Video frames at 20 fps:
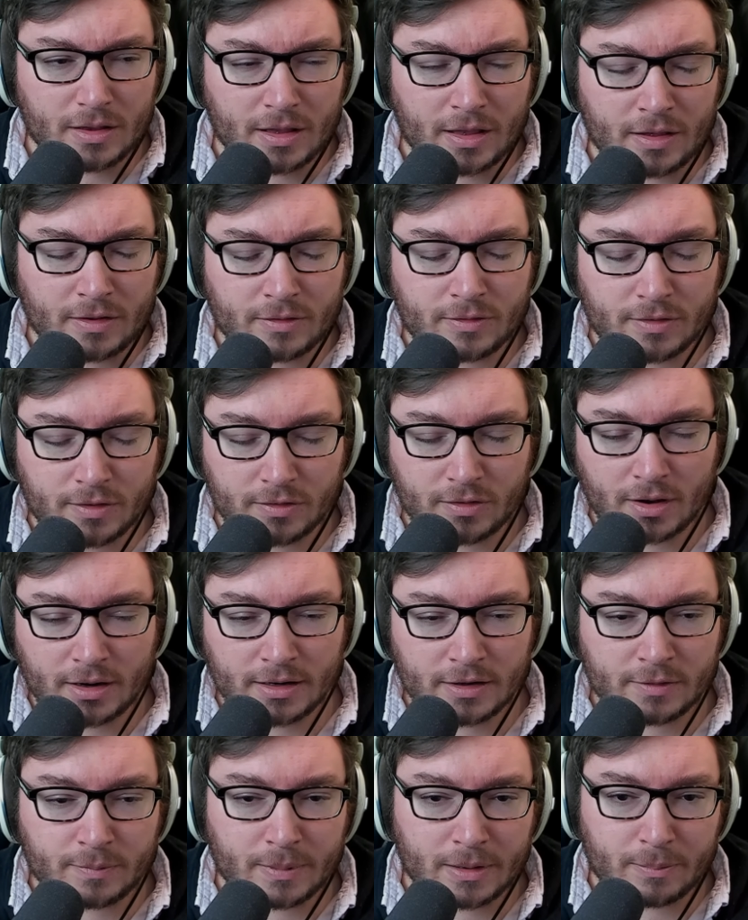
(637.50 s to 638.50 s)
it's designed
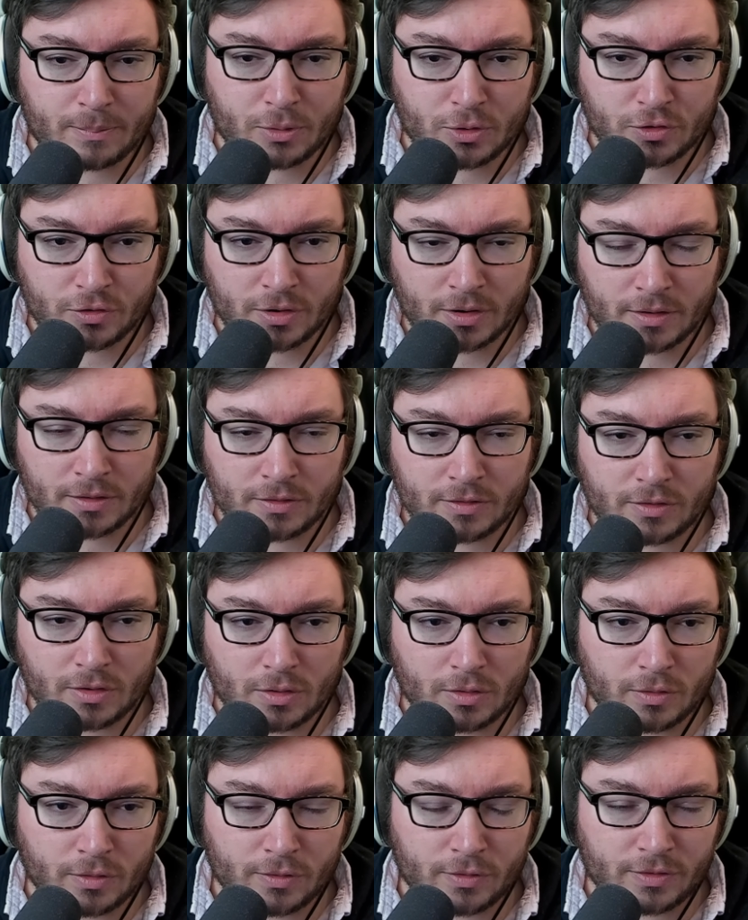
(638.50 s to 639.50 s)
as split pushing. So
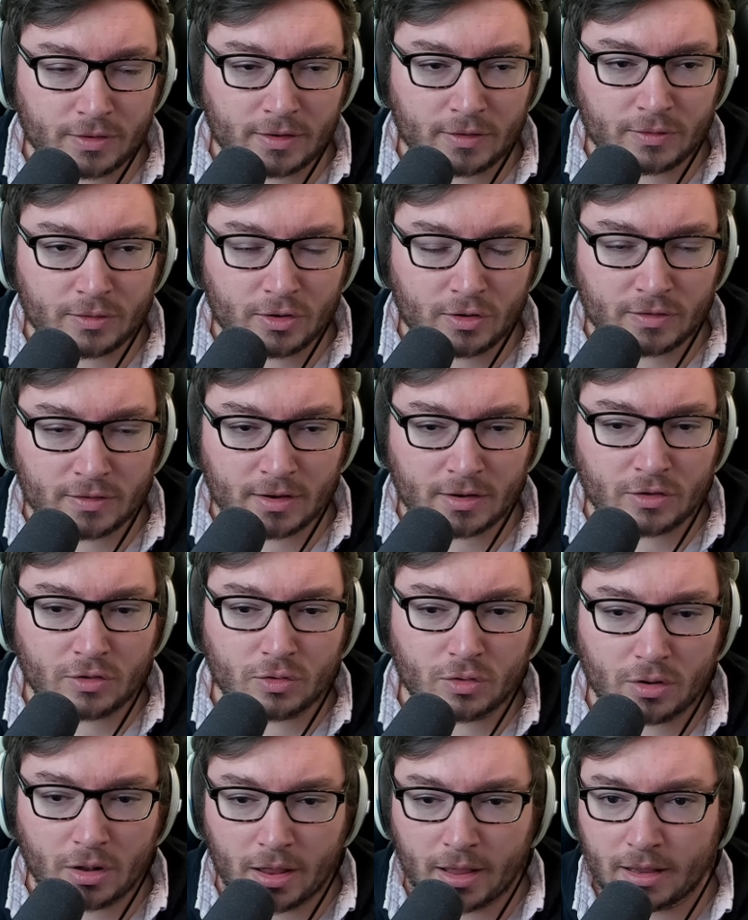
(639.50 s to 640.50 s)
if say you send
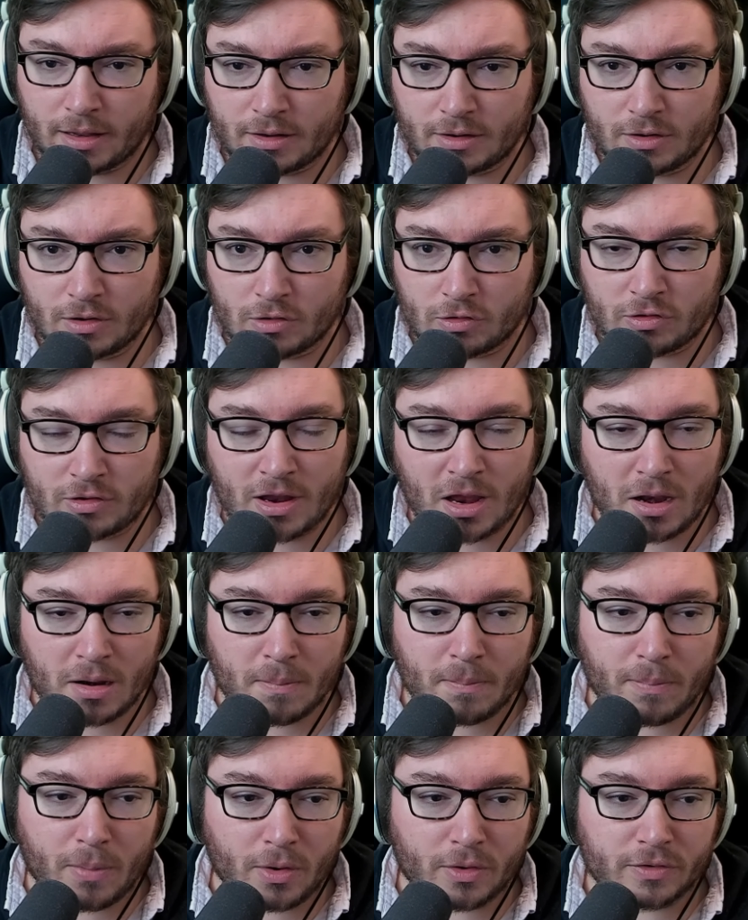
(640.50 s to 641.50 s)
your Shen
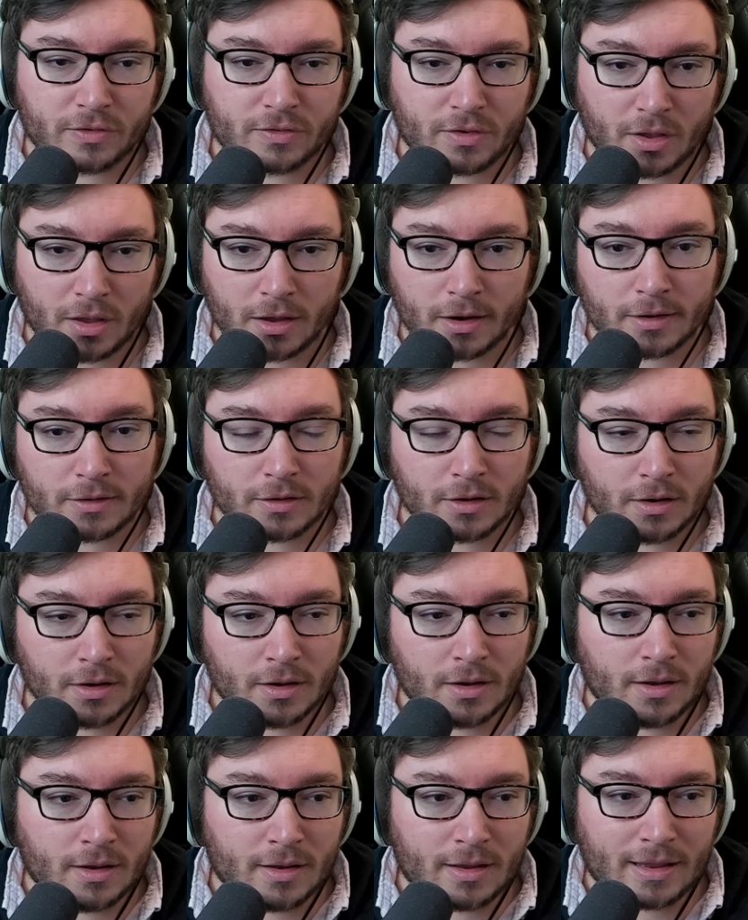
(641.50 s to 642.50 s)
bot side,
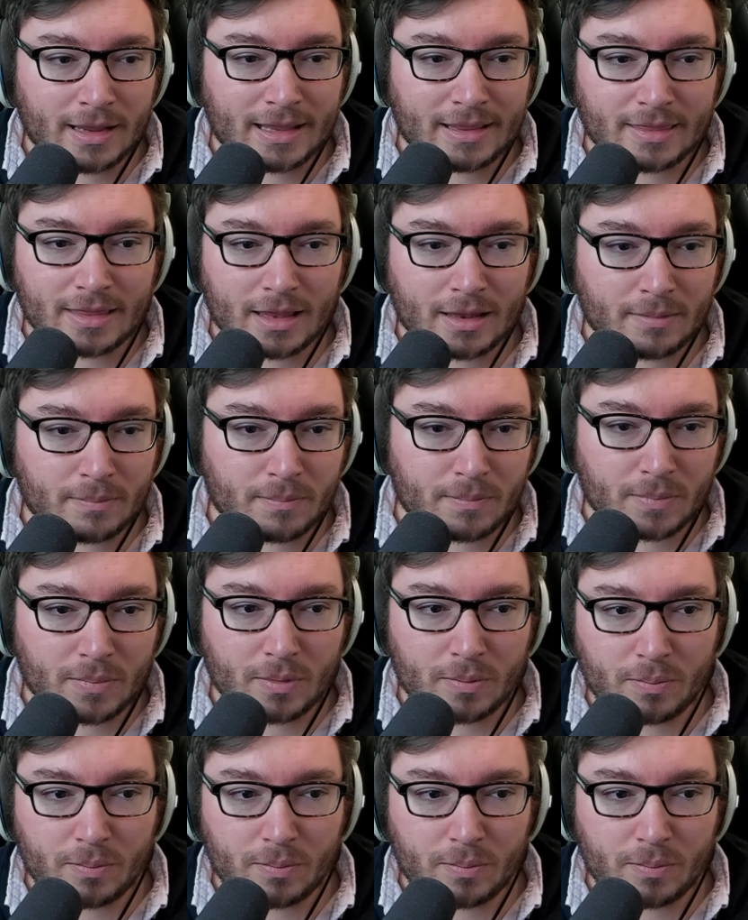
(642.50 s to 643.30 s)
he then